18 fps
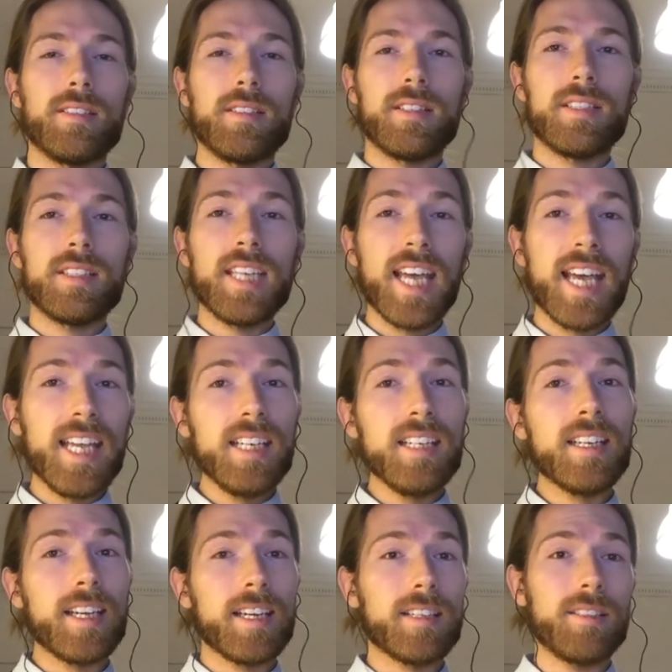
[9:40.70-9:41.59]
10
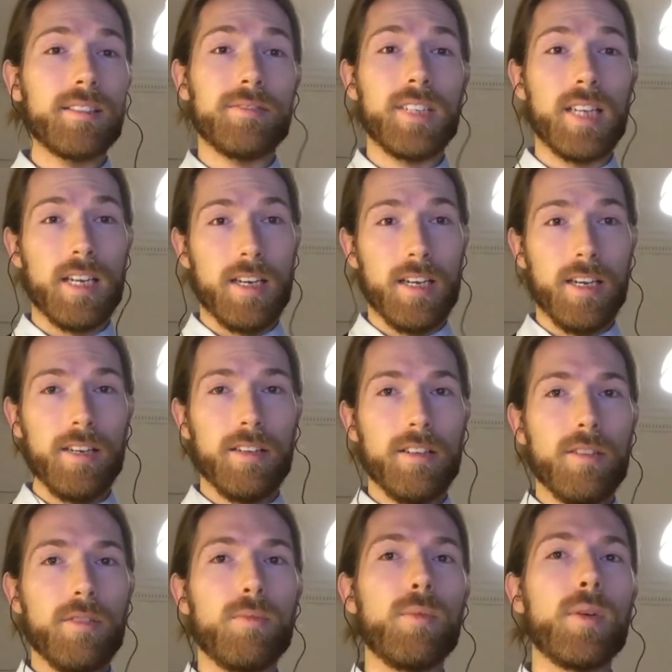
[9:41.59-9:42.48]
gigs of data,
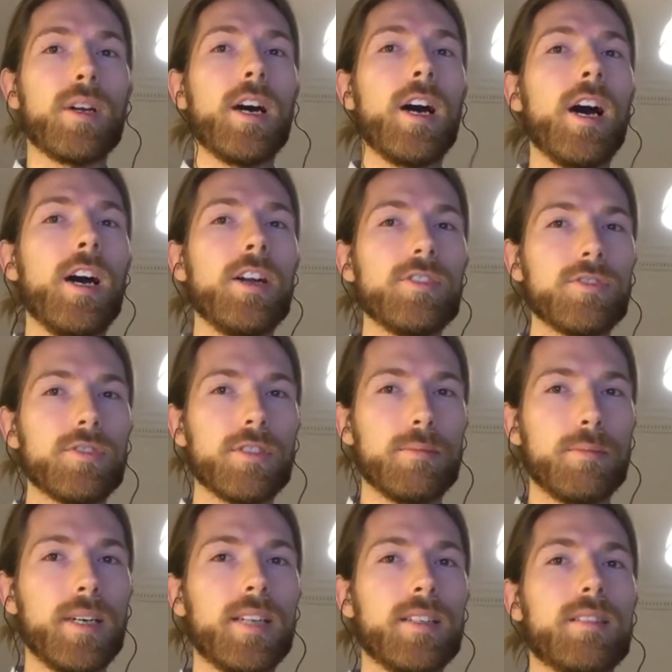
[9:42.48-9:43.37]
100
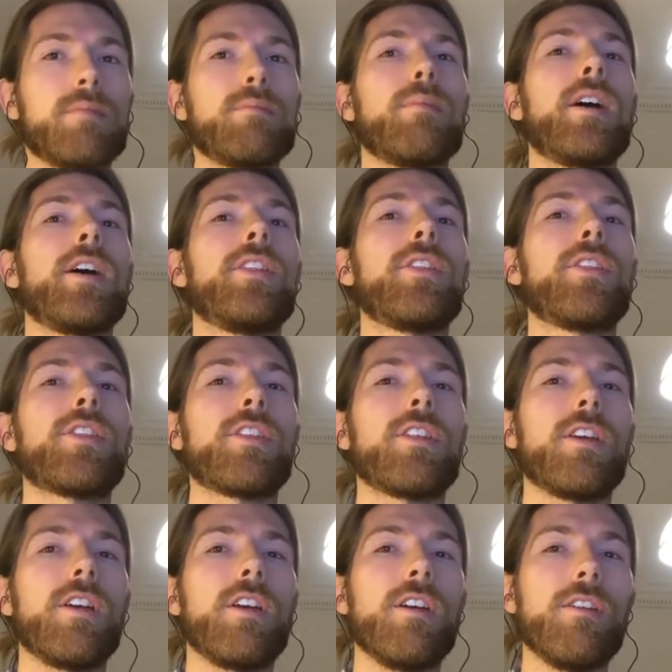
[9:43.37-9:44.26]
minutes a month
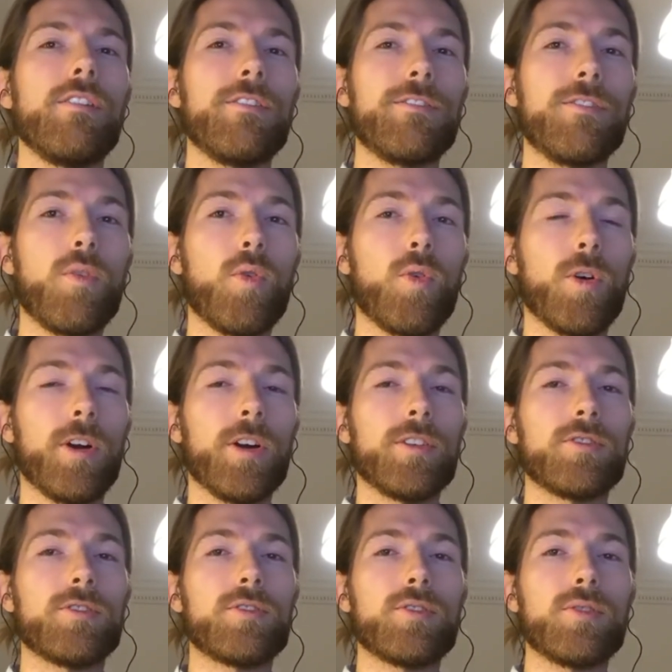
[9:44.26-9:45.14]
for
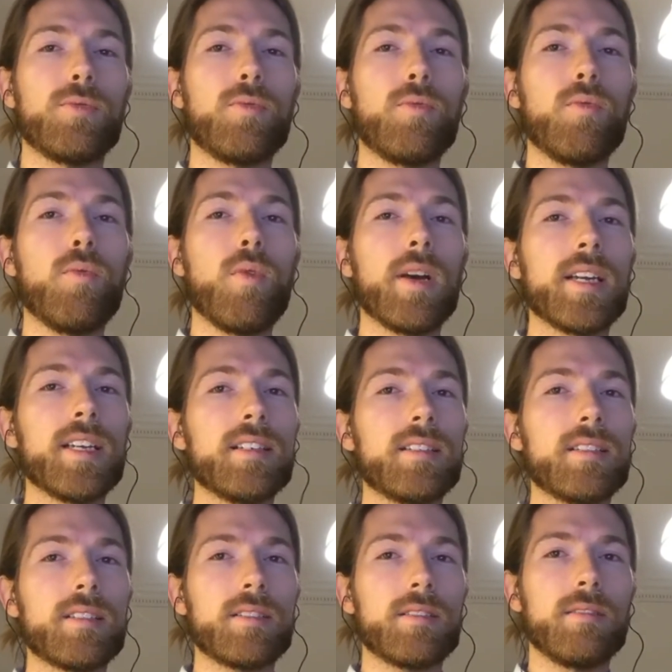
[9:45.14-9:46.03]

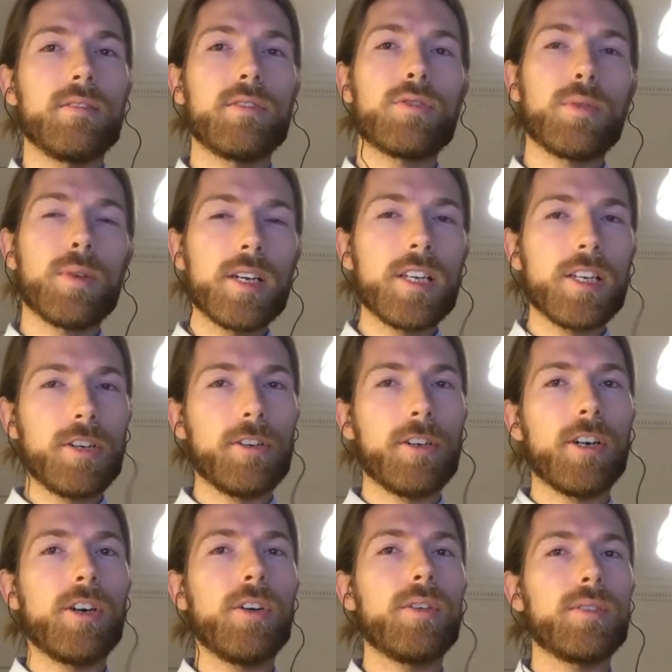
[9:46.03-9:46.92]
20
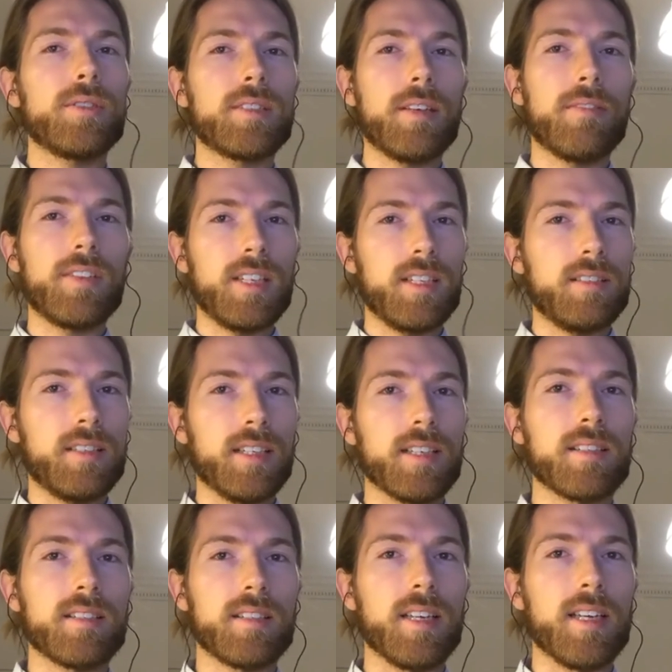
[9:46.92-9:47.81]
euro
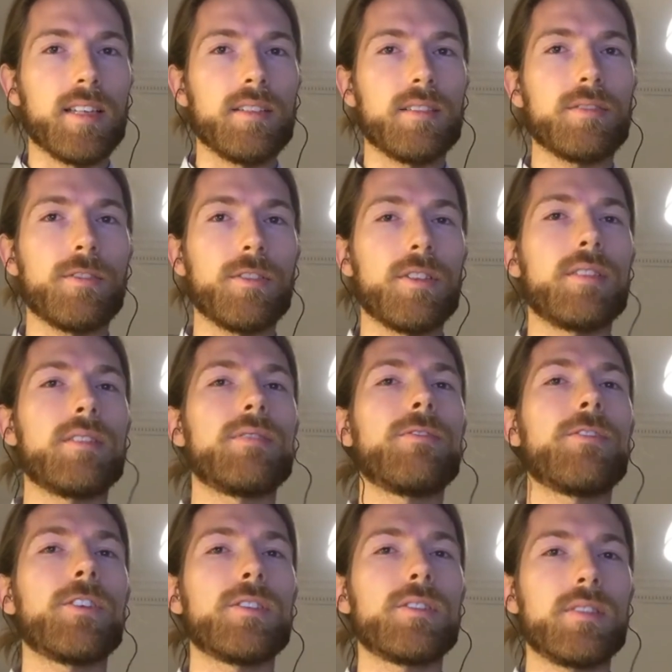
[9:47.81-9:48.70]
76 cents for the
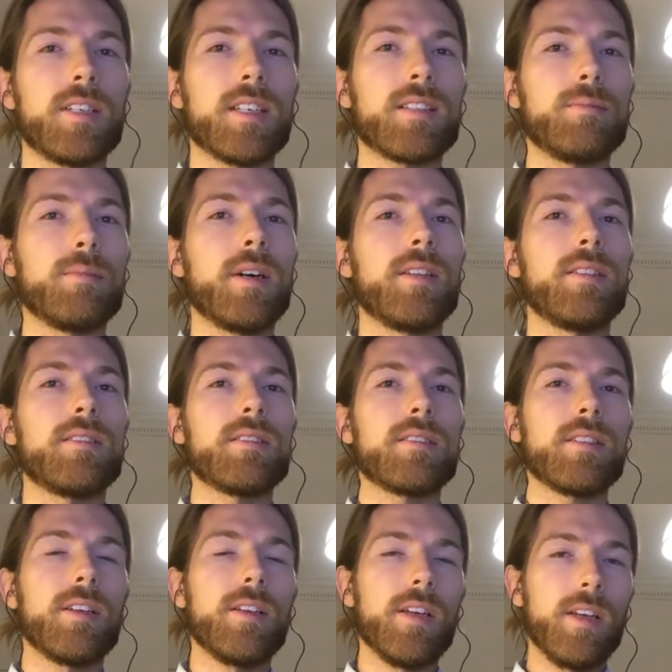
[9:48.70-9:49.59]
first 6
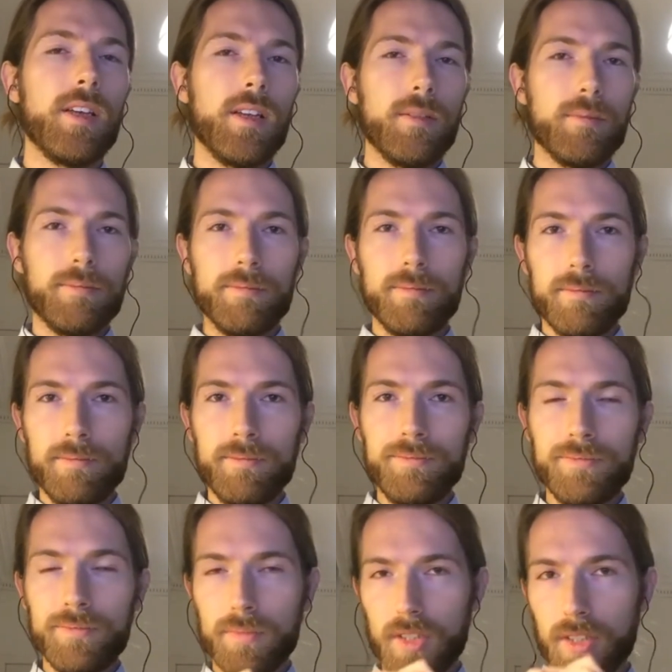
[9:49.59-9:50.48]
months,
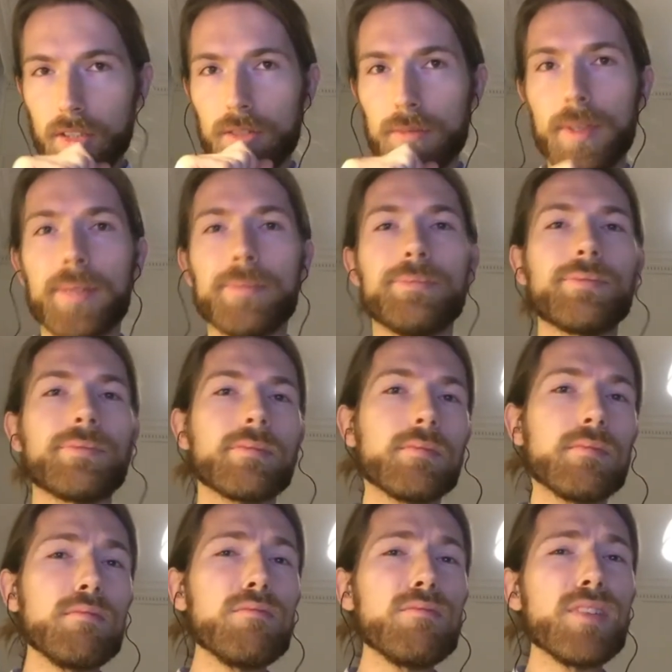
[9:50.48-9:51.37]
excuse me,
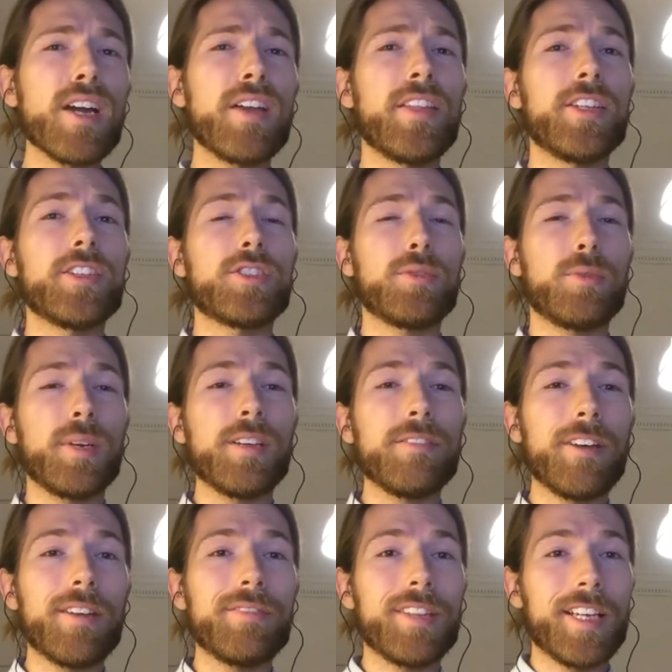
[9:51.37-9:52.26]
and then
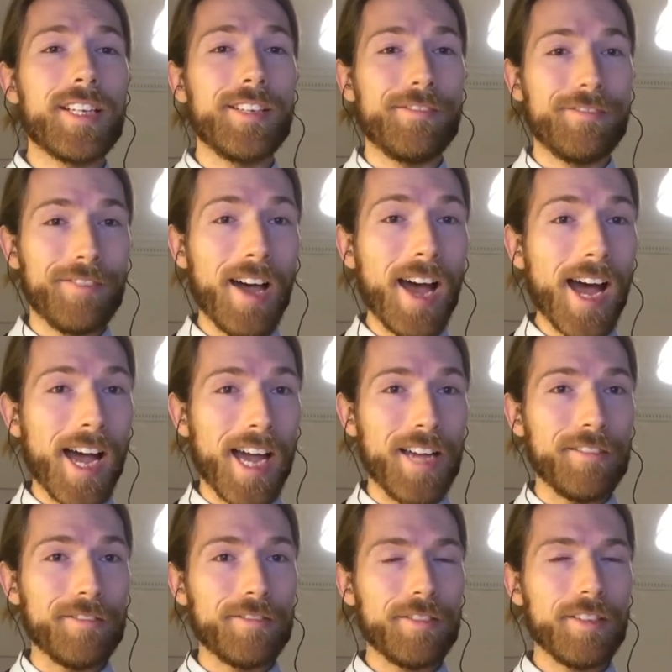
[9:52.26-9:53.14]

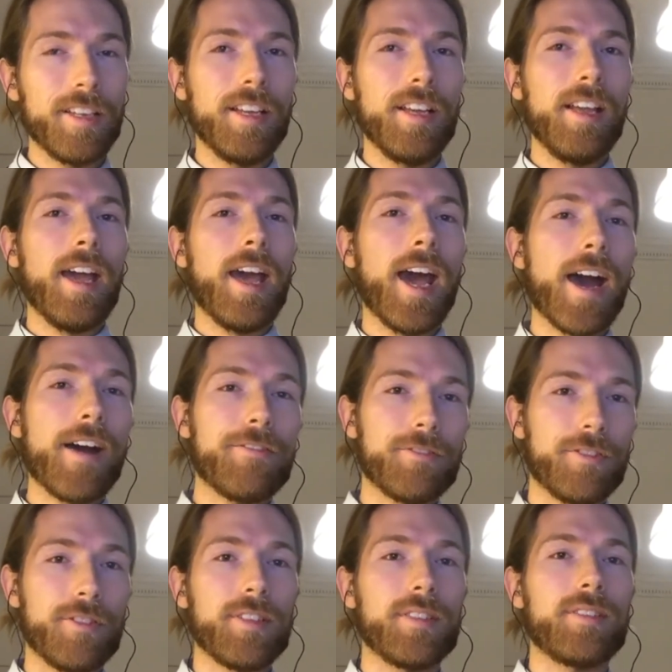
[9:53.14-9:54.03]
25.95
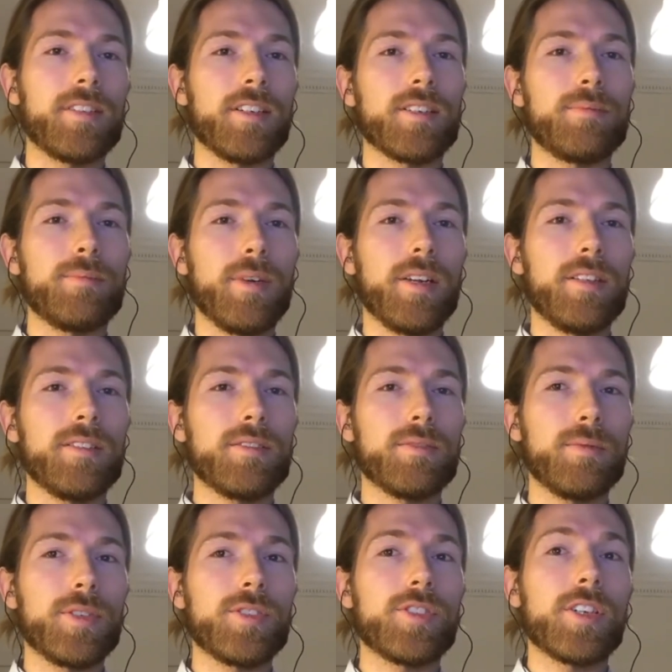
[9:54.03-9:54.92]
after the 6 months,
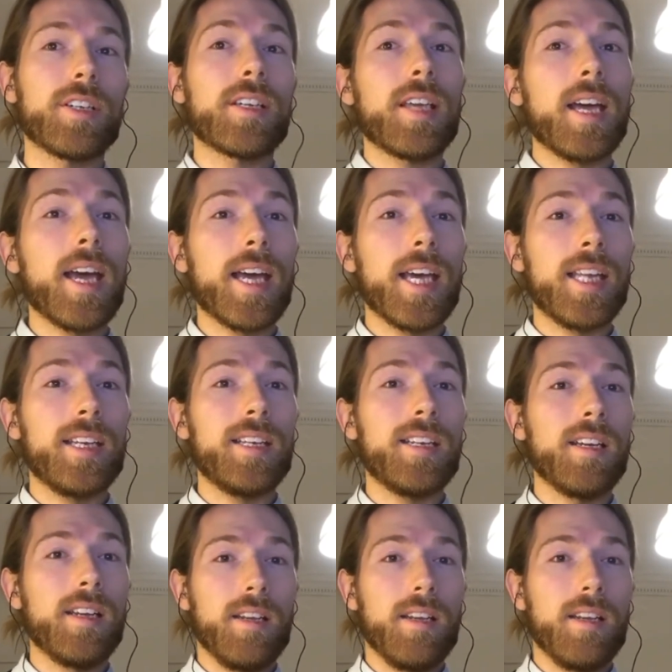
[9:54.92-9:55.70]
which again,